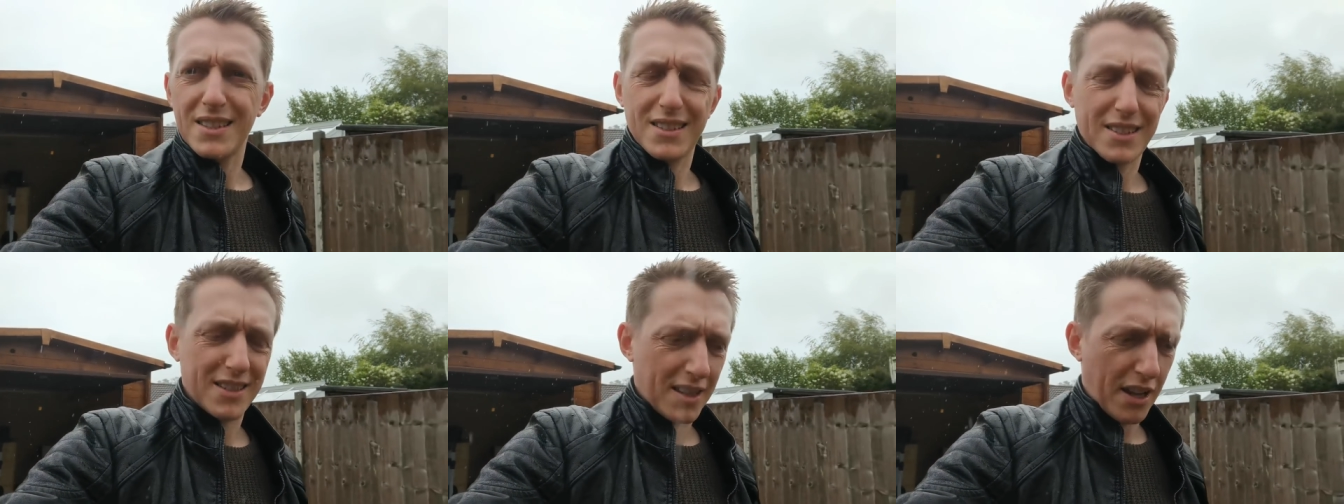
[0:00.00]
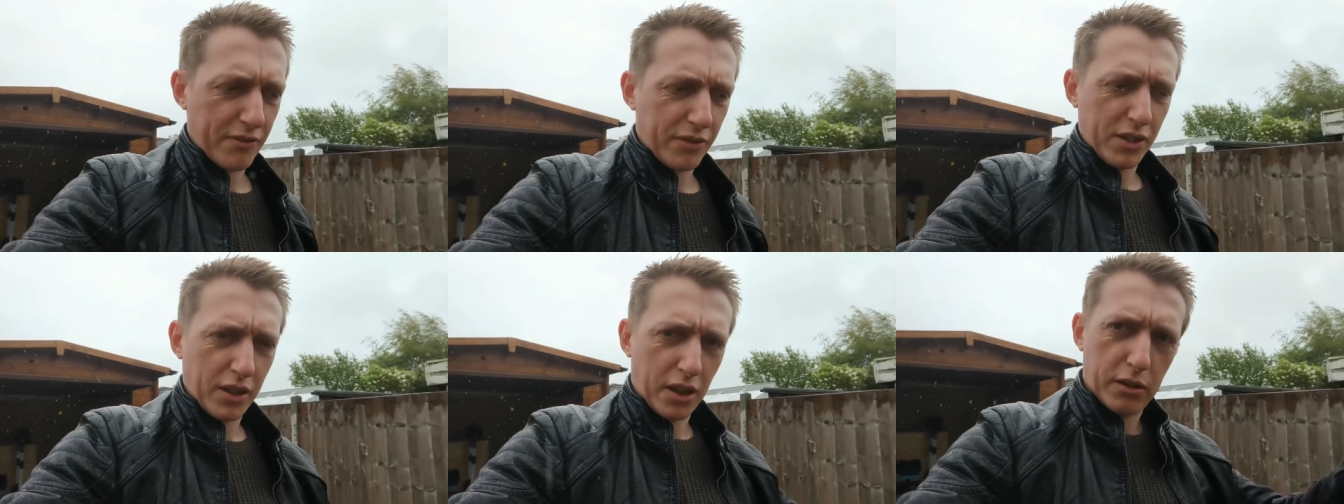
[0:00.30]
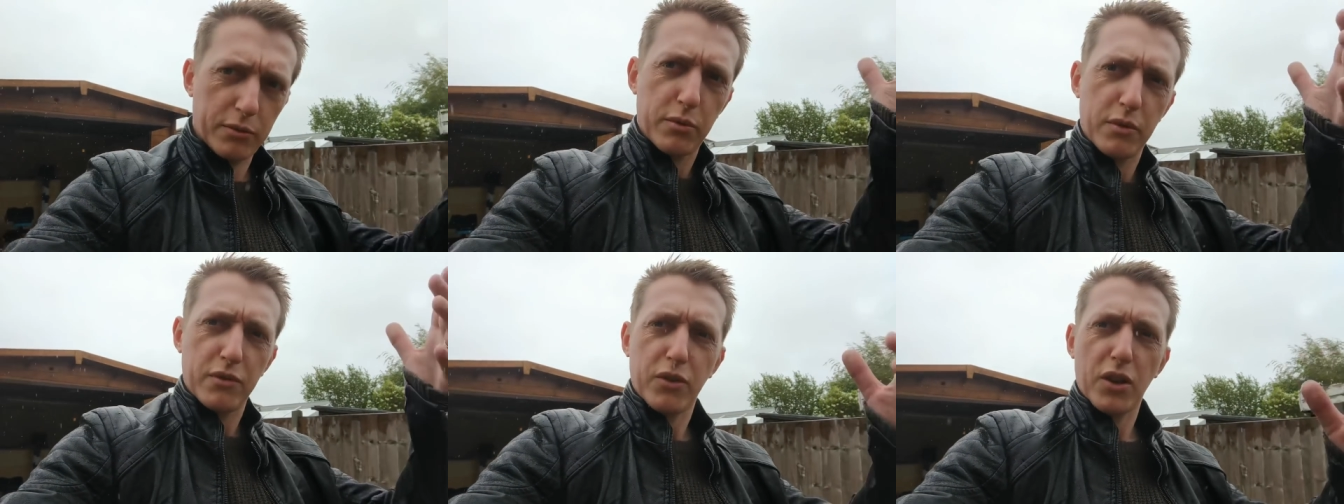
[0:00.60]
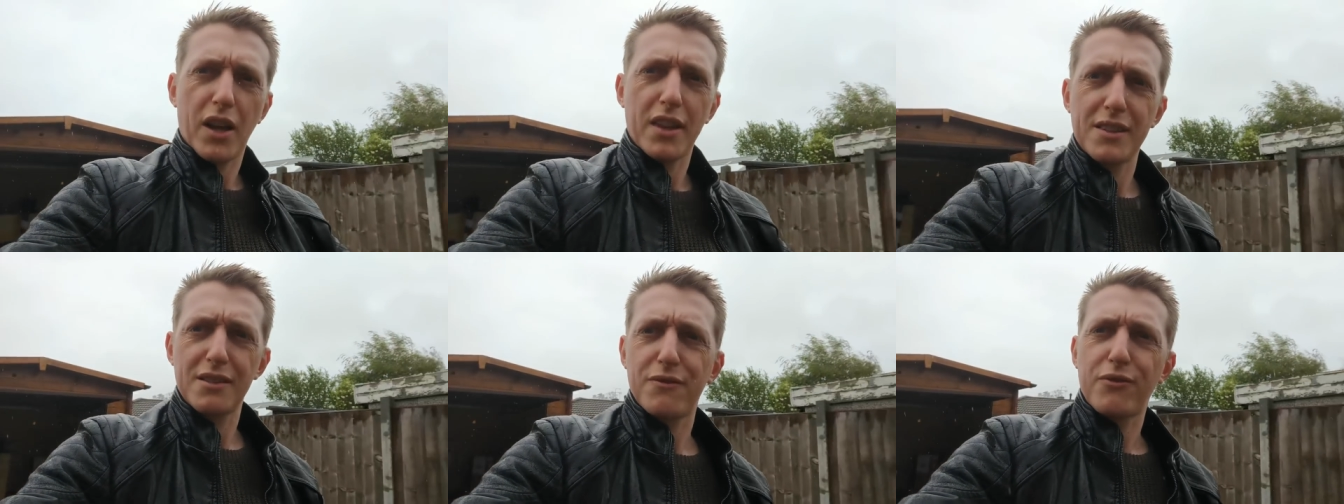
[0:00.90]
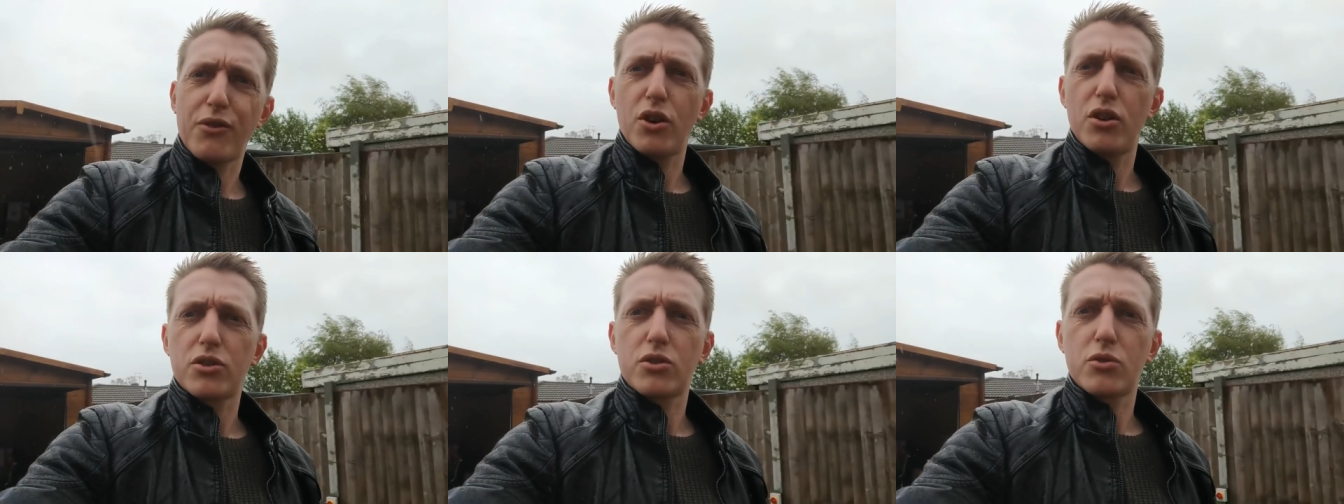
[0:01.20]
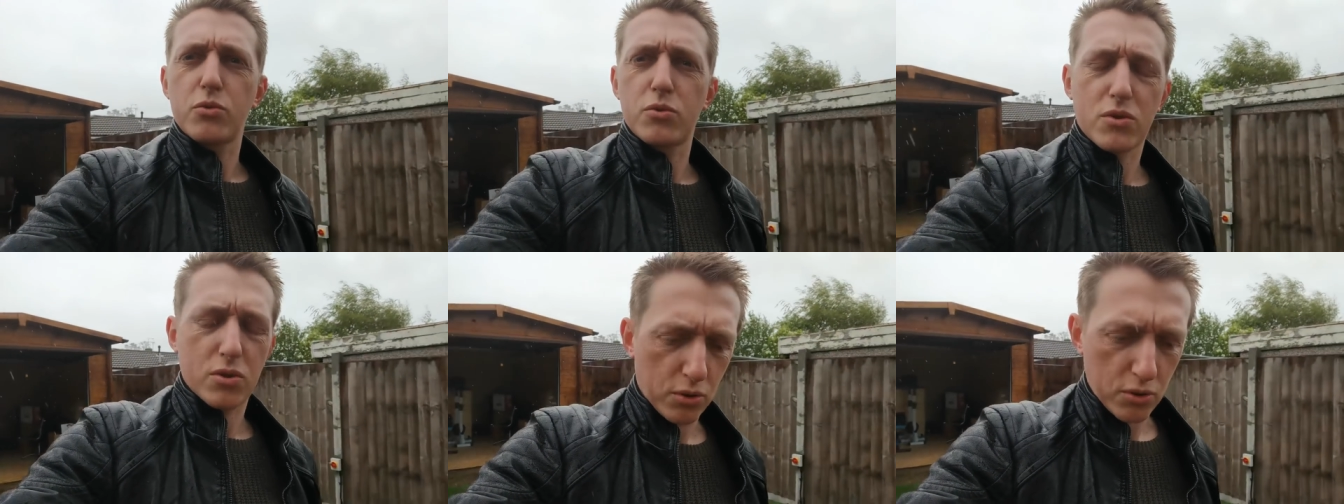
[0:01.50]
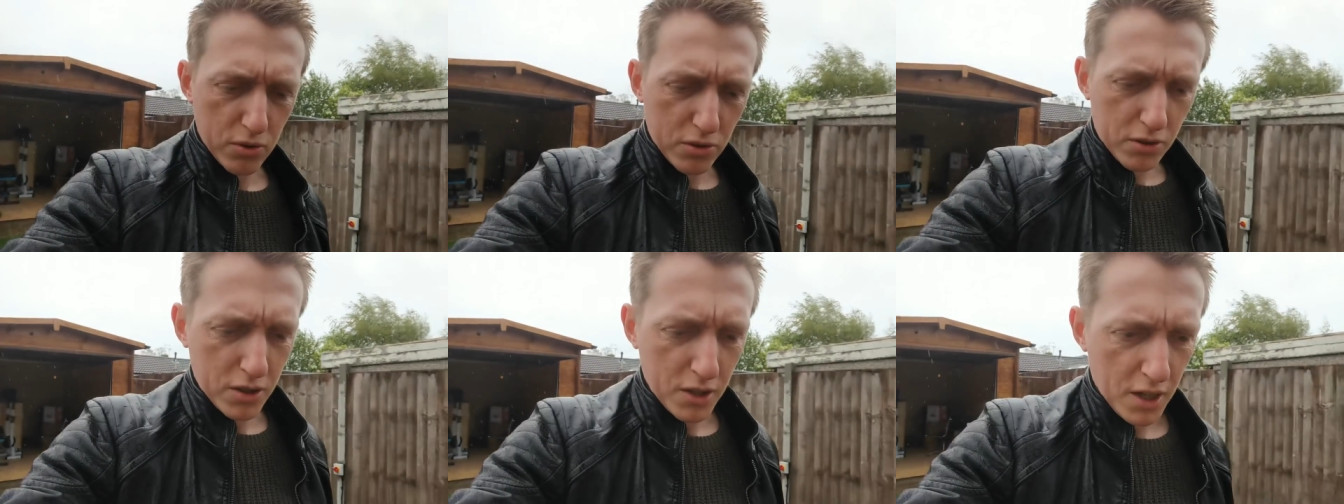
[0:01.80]
It's lovely. I hope you've liked this virtual
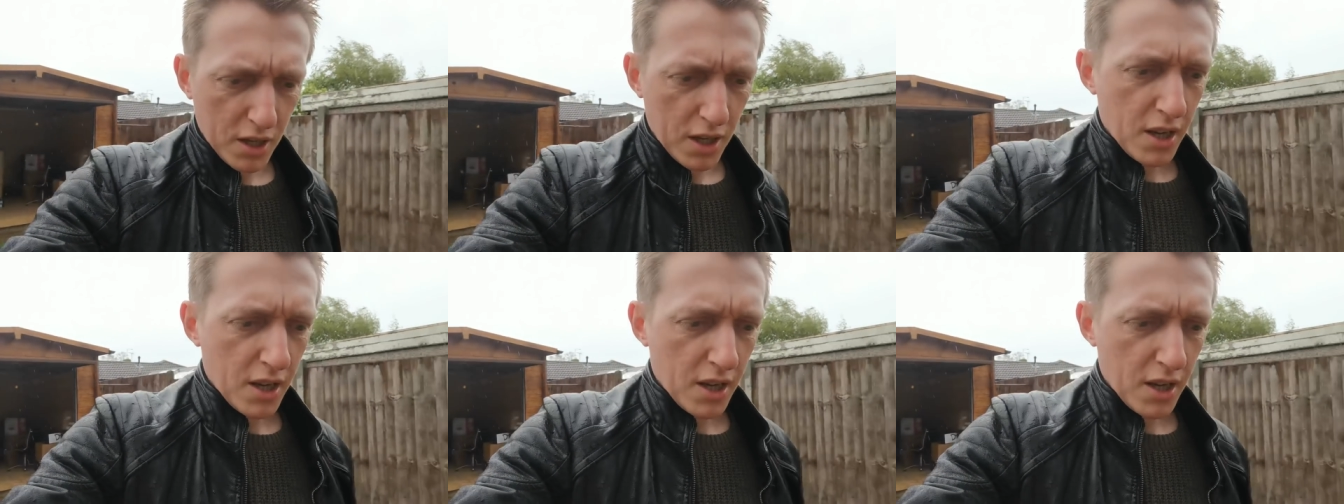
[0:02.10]
tour.